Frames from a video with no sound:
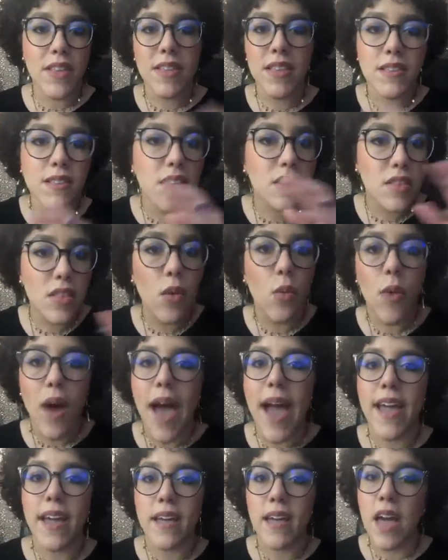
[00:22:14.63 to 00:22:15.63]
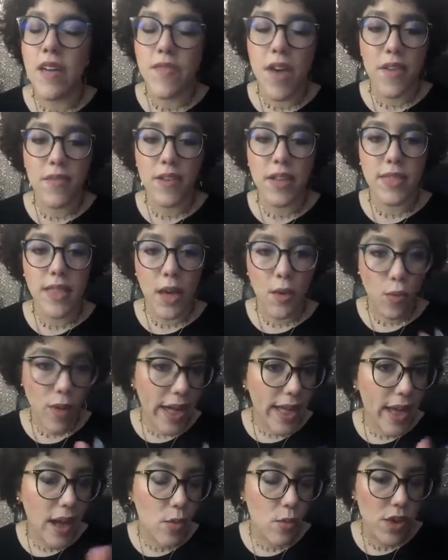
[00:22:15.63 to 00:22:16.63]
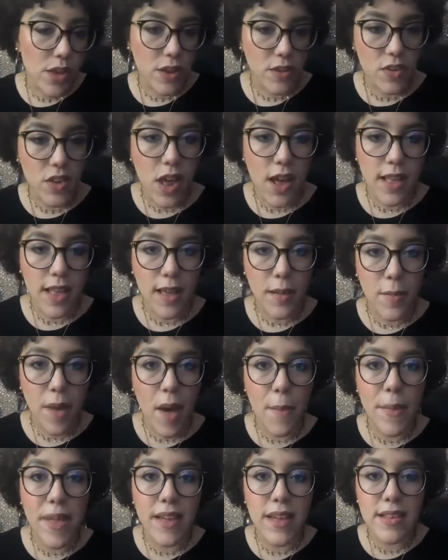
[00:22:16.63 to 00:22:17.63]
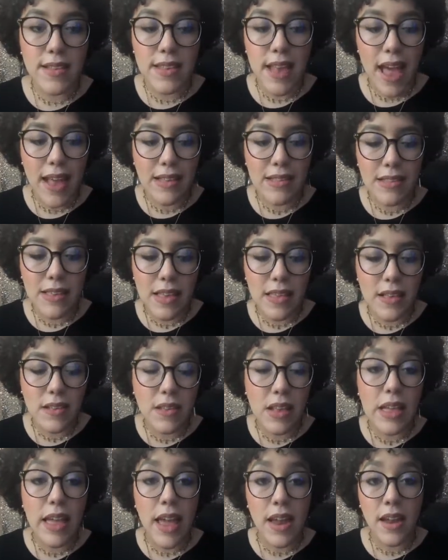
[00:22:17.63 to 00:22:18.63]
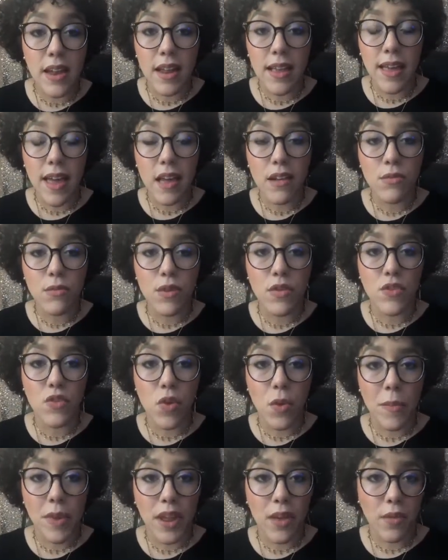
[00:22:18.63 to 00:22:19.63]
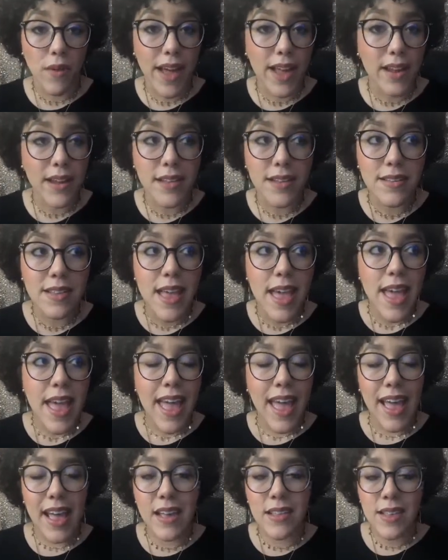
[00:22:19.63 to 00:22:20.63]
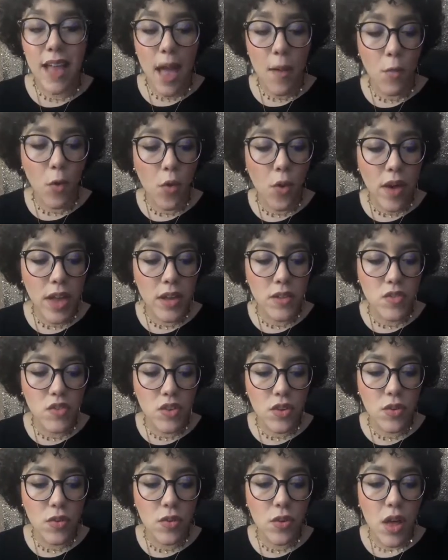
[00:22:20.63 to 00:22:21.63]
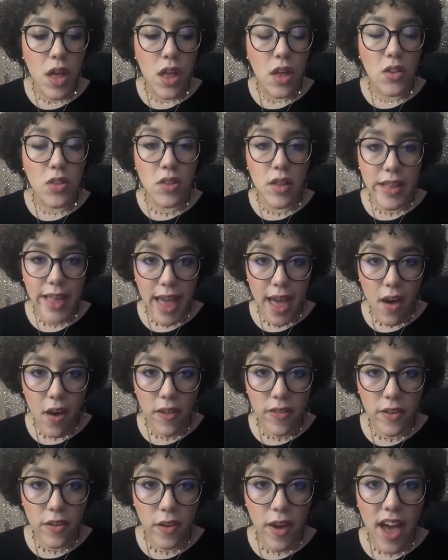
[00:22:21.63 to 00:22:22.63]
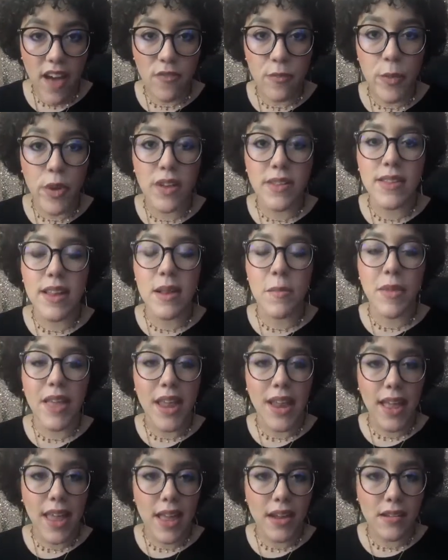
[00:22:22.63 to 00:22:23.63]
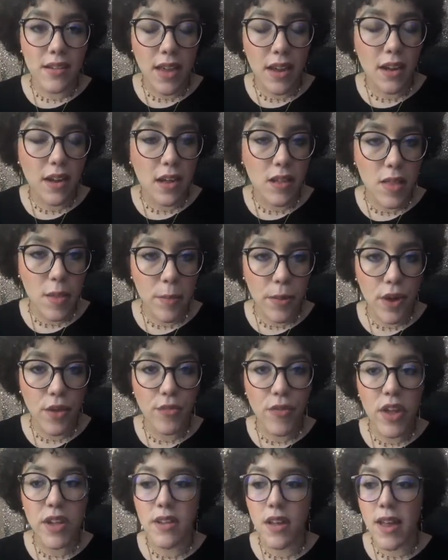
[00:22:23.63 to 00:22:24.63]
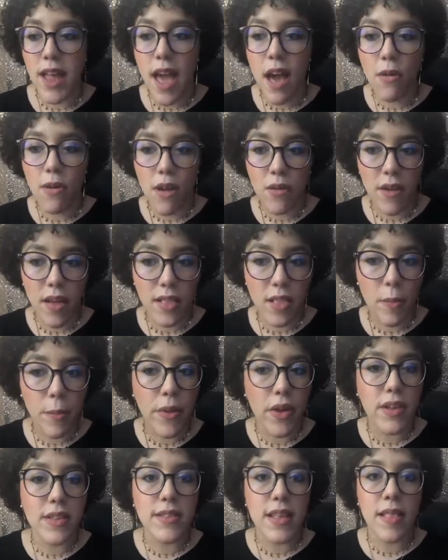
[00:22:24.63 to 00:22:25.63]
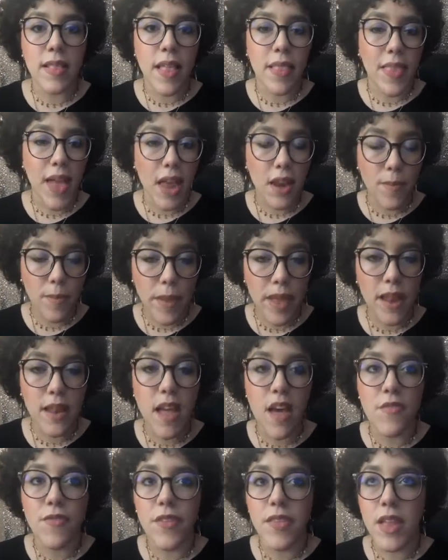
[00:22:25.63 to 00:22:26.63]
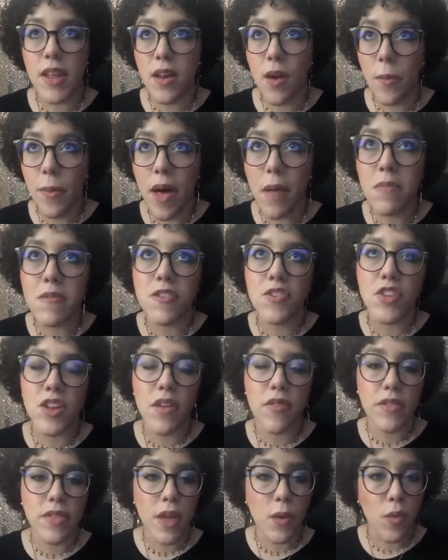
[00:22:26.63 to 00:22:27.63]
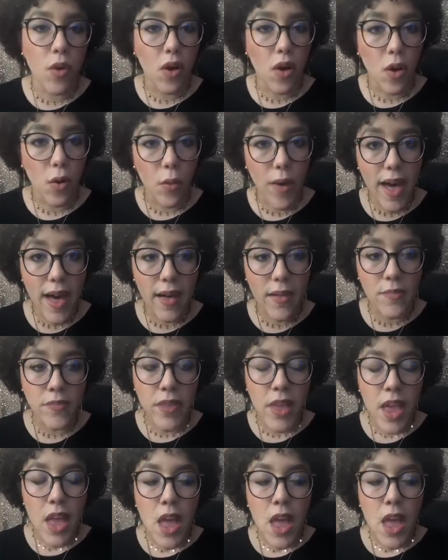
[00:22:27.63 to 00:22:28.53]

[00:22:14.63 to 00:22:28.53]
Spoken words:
this is the why of everything right here, what you're talking about, because I see this again and again with so many writers is I'm going to look at all the craft books and I'm going to get technically perfect on how I write the books, and then that'll be enough, and then I'll publish and everything will go well.